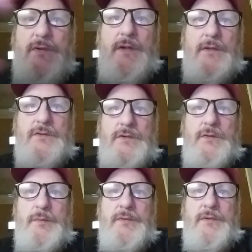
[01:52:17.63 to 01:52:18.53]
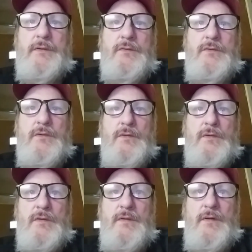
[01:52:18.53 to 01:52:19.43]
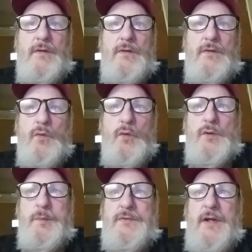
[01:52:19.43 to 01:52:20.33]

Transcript: protection to protect you. Order of